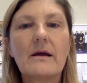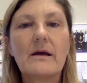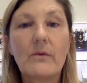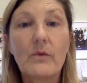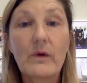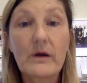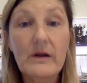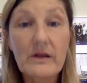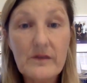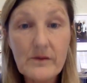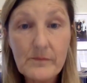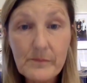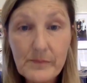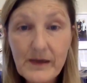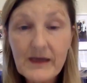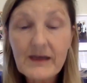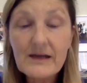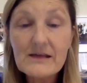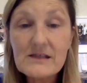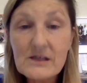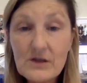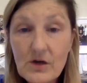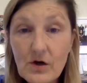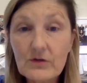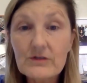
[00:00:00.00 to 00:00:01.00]
One of the
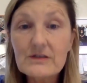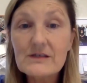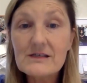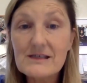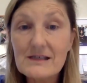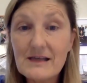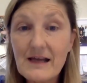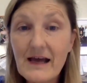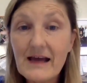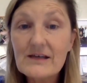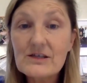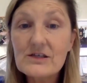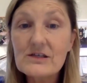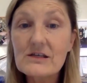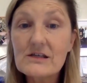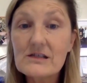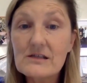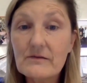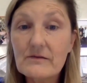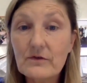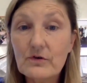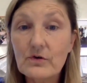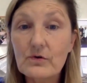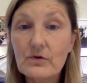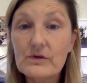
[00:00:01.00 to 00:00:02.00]
biggest consternations,
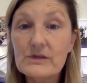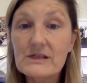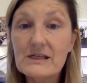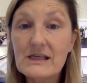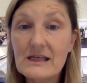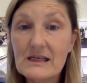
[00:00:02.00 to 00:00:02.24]
of course,